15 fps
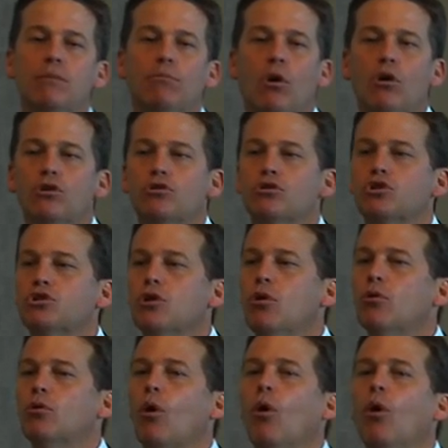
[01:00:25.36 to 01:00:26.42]
and Marshall
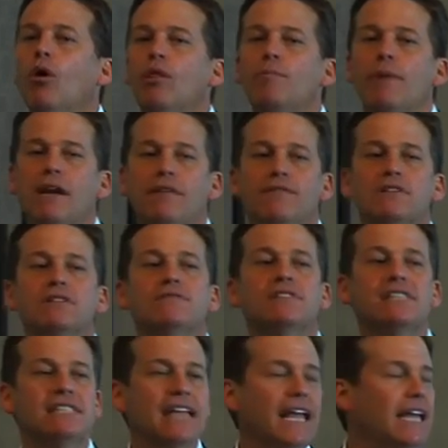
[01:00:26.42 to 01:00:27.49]
showed all the benefits of
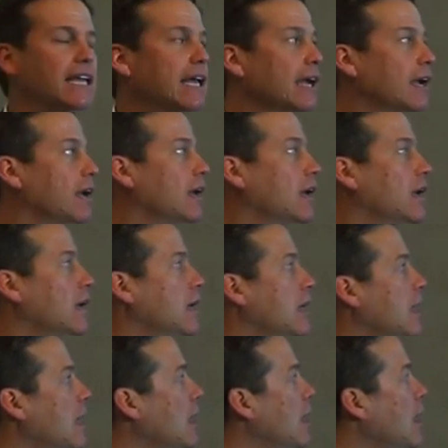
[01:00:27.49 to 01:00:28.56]
staining.
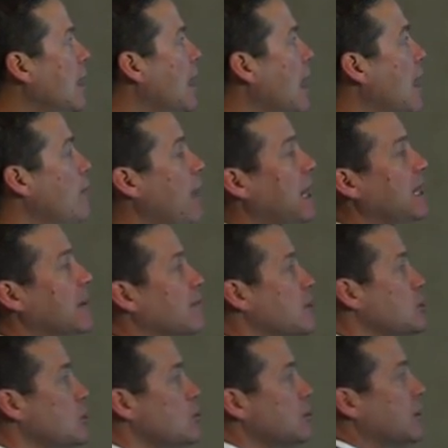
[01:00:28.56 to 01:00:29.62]
And many of
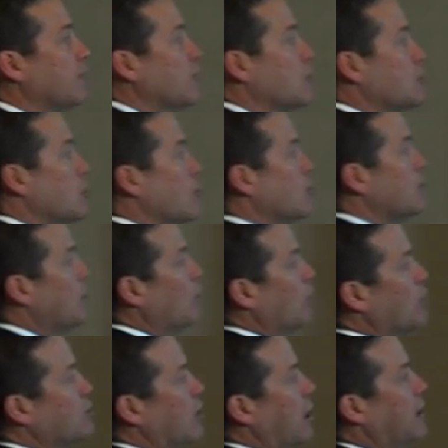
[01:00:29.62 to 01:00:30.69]
us use it for surgery when
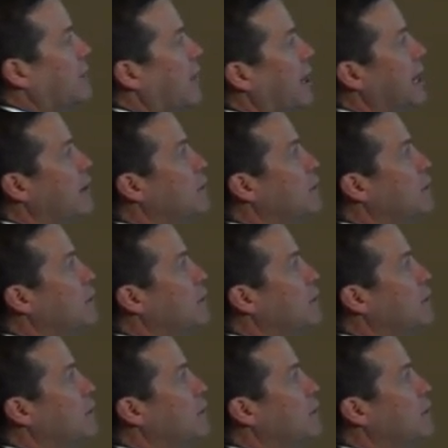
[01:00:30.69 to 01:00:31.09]
we're trying to find